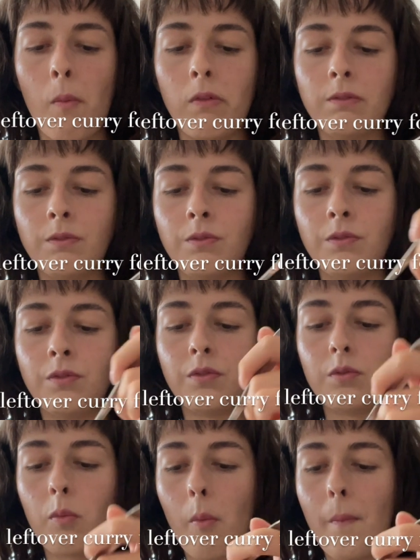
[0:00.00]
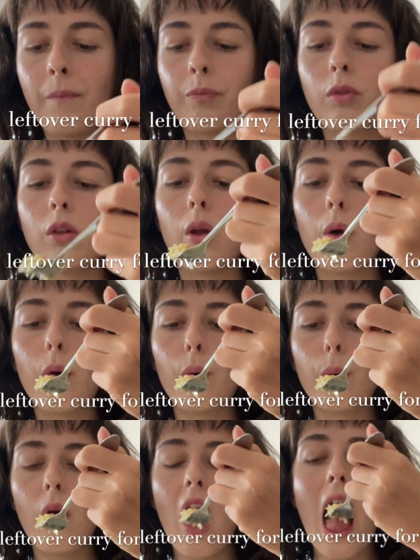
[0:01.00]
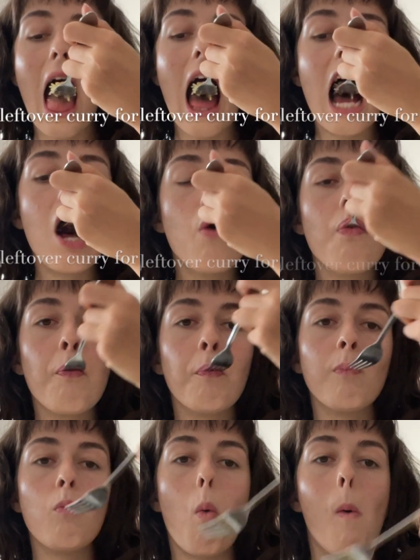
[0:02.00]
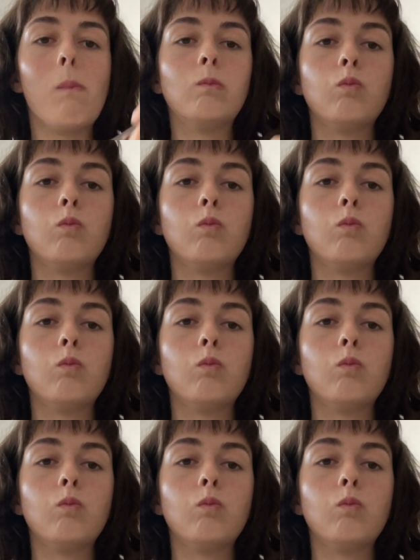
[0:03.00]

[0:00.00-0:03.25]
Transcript: finger and I can't